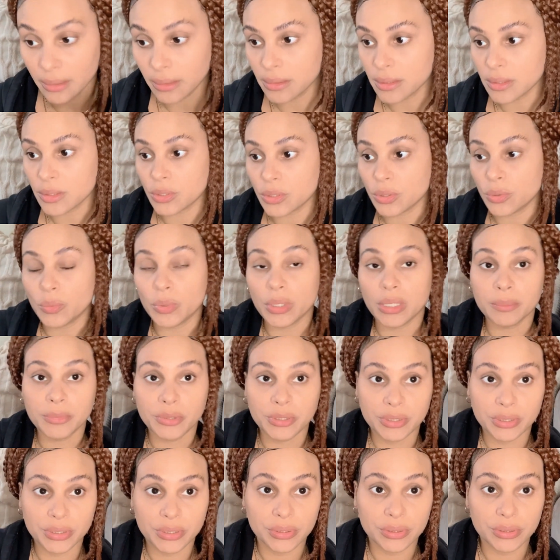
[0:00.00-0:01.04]
so what I'm
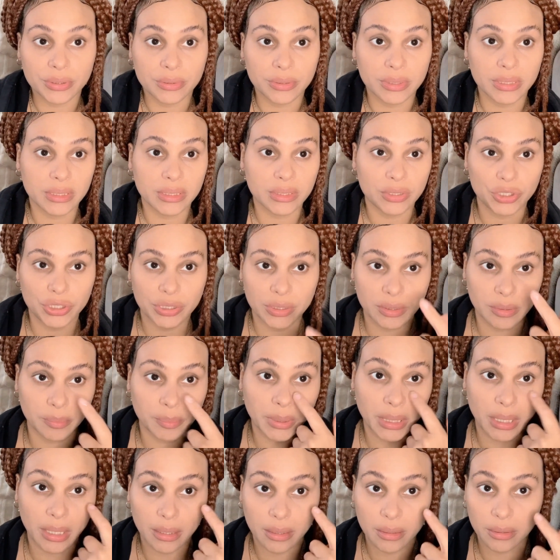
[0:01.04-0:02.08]
going to do is just
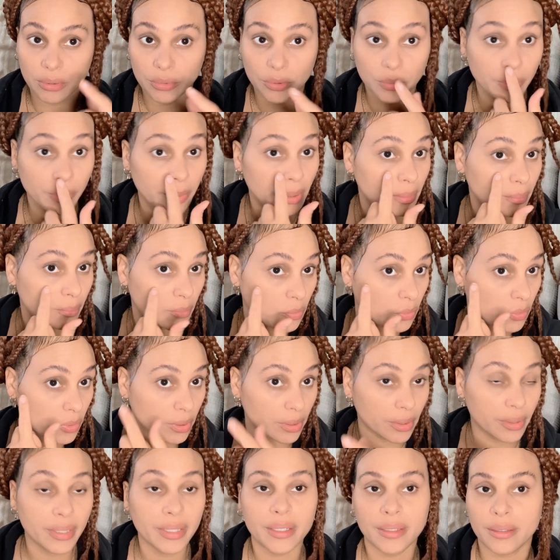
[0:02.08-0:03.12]
apply a little bit more
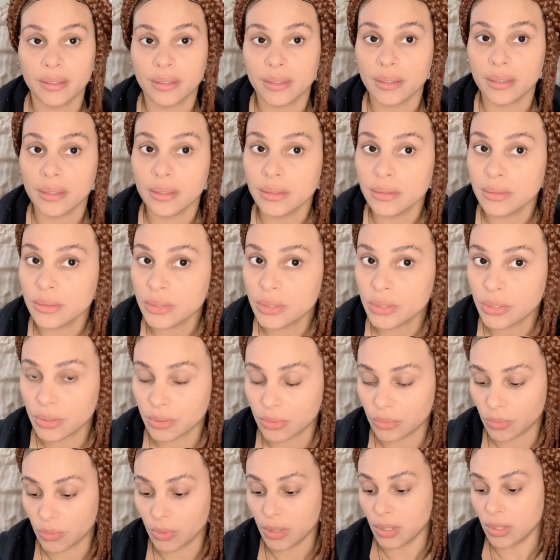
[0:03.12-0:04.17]
here
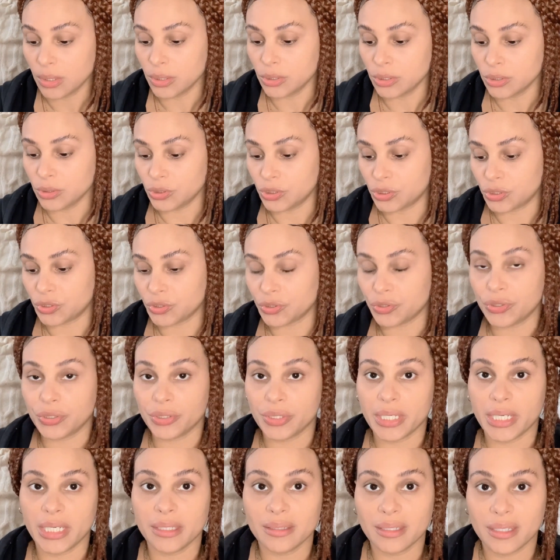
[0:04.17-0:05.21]
to just
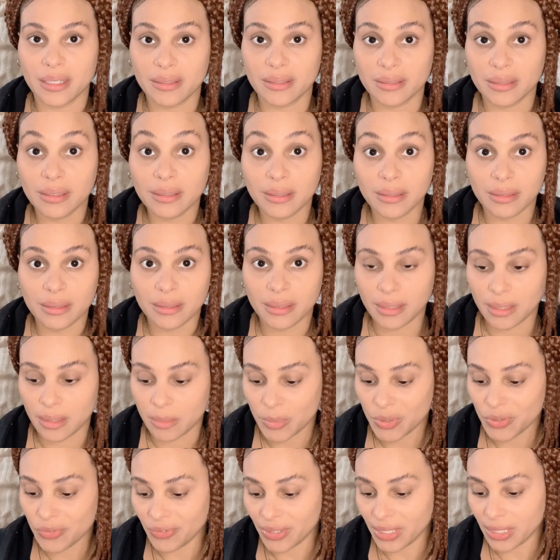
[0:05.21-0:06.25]
create that glam
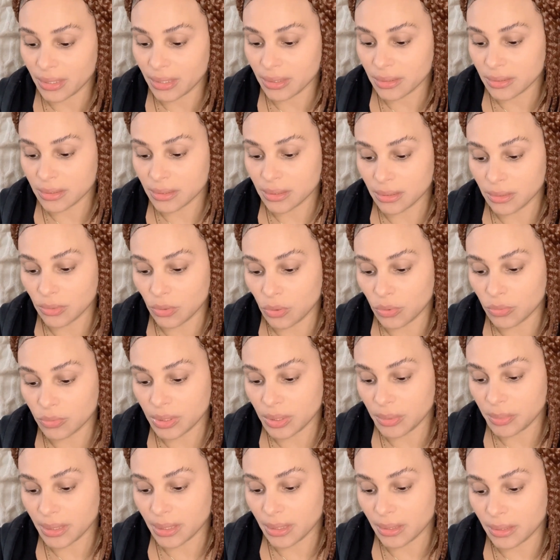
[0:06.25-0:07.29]
effect, only
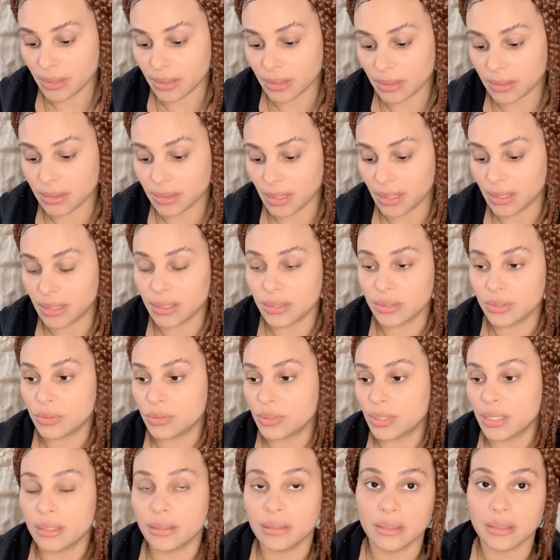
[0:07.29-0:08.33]
because I didn't do
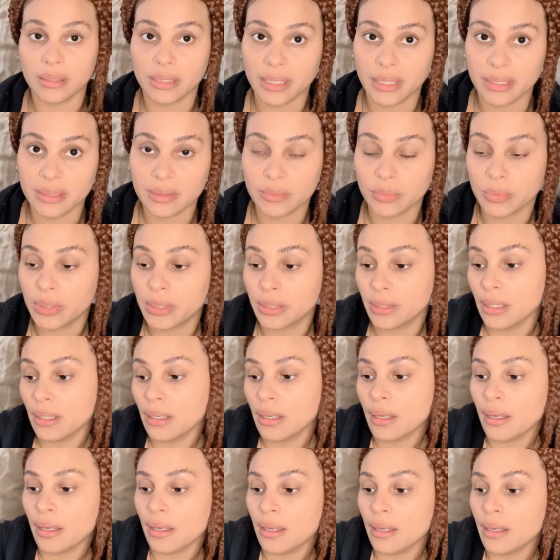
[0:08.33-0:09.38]
that in the last one.
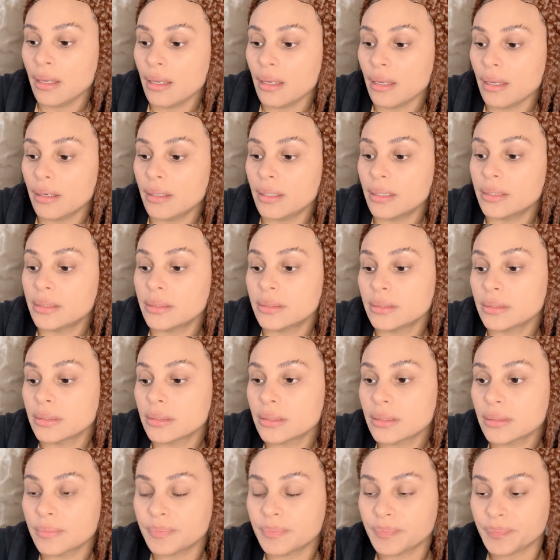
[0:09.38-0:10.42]
And
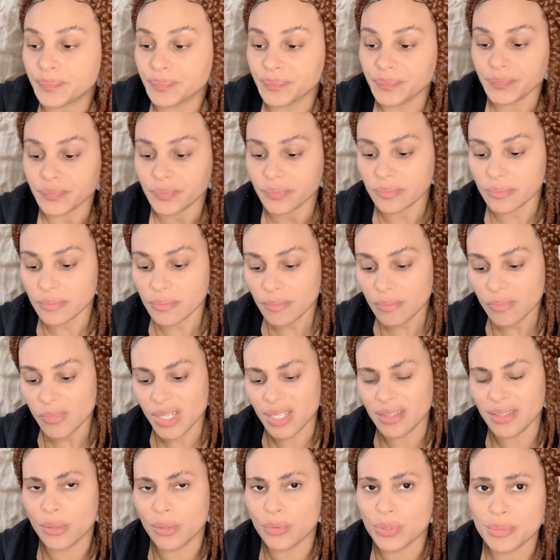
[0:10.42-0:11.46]

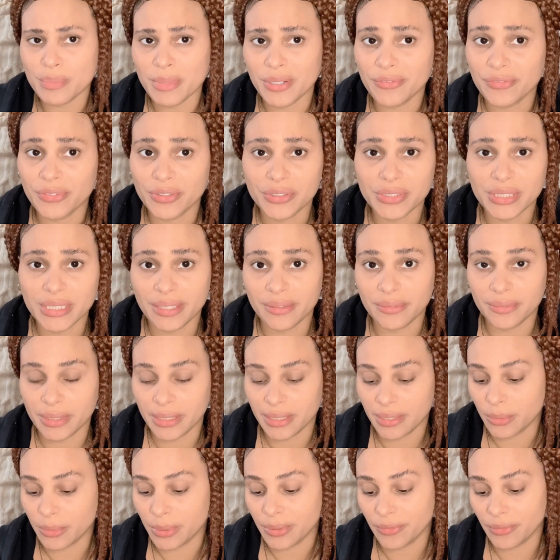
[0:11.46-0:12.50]
that was my first get
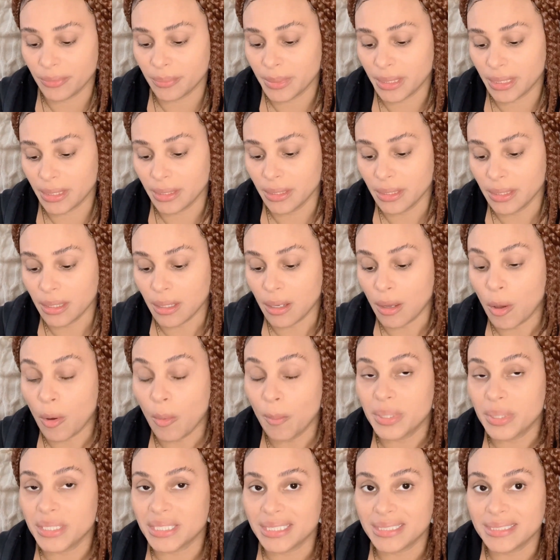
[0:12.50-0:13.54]
ready with me.
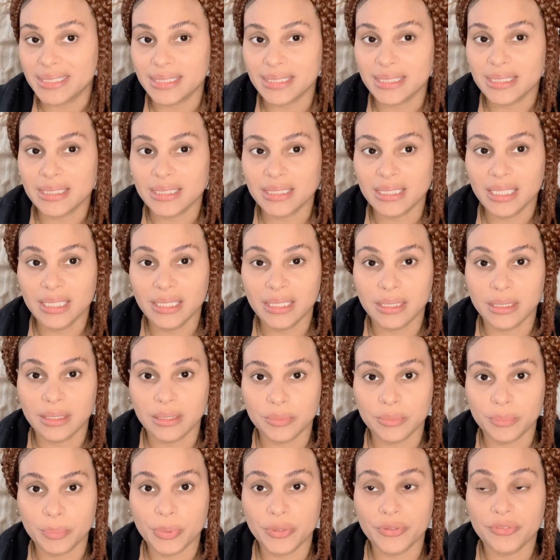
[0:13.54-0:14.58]
But I did
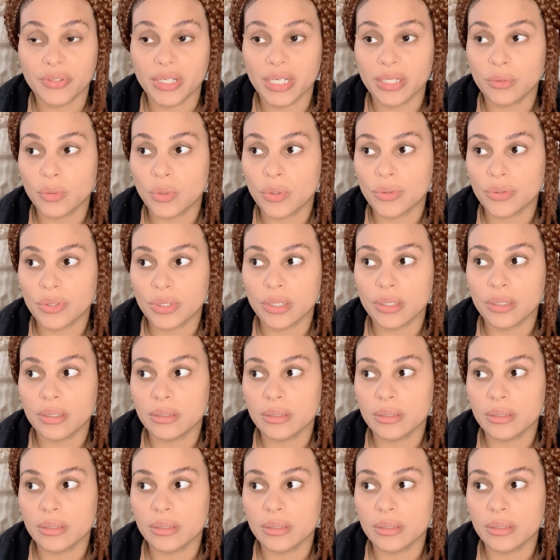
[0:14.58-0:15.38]
provide all the,